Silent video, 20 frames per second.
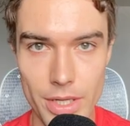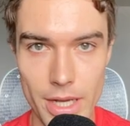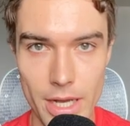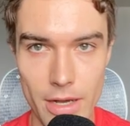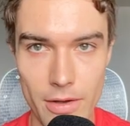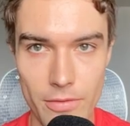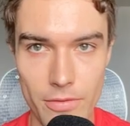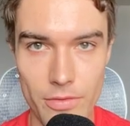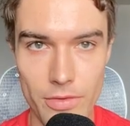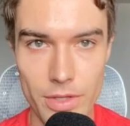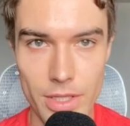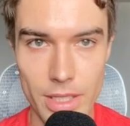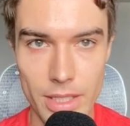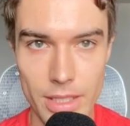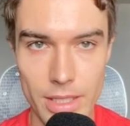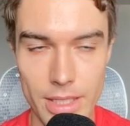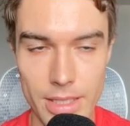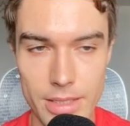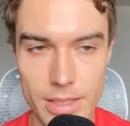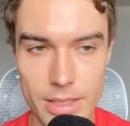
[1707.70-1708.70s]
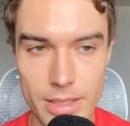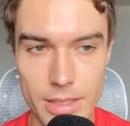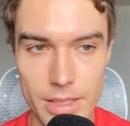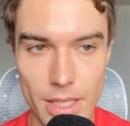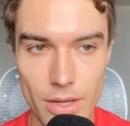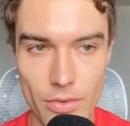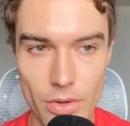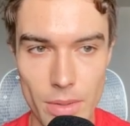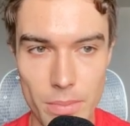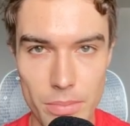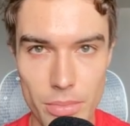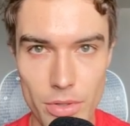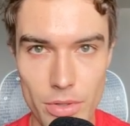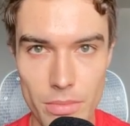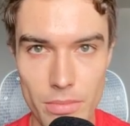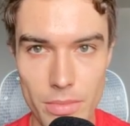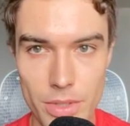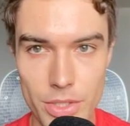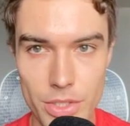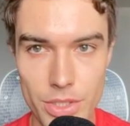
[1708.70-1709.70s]
have the necessary
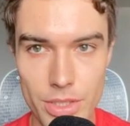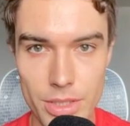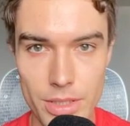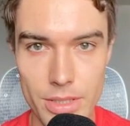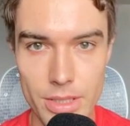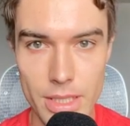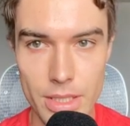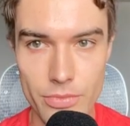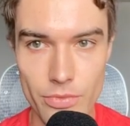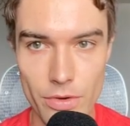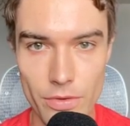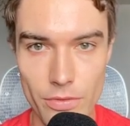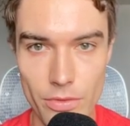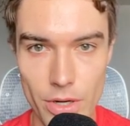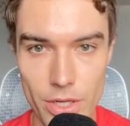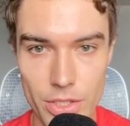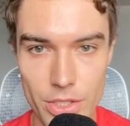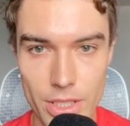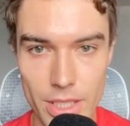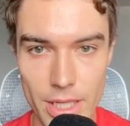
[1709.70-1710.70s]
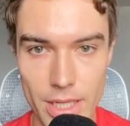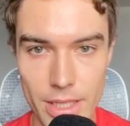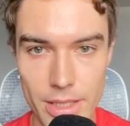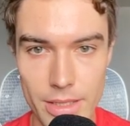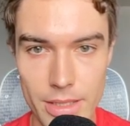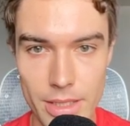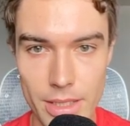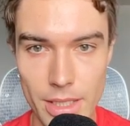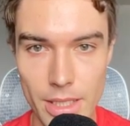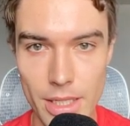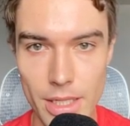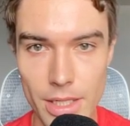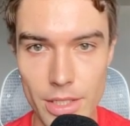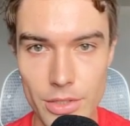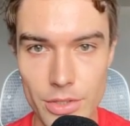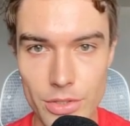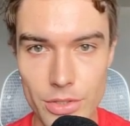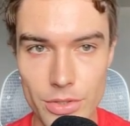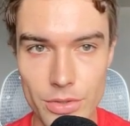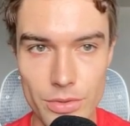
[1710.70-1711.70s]
permissions. Let's refresh that
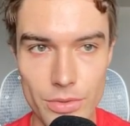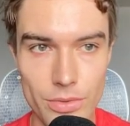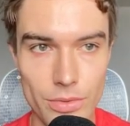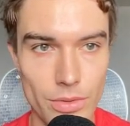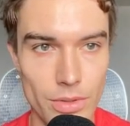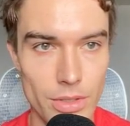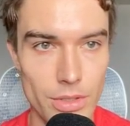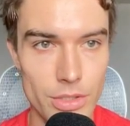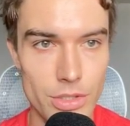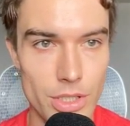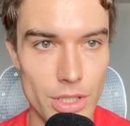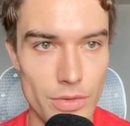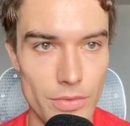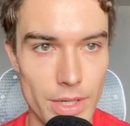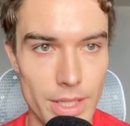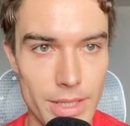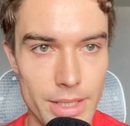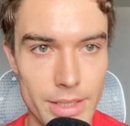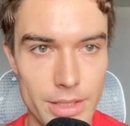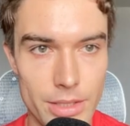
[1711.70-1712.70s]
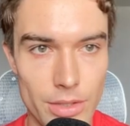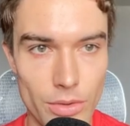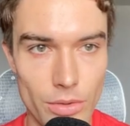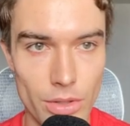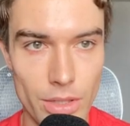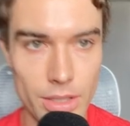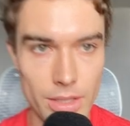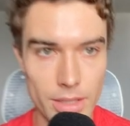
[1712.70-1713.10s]
to generate the token,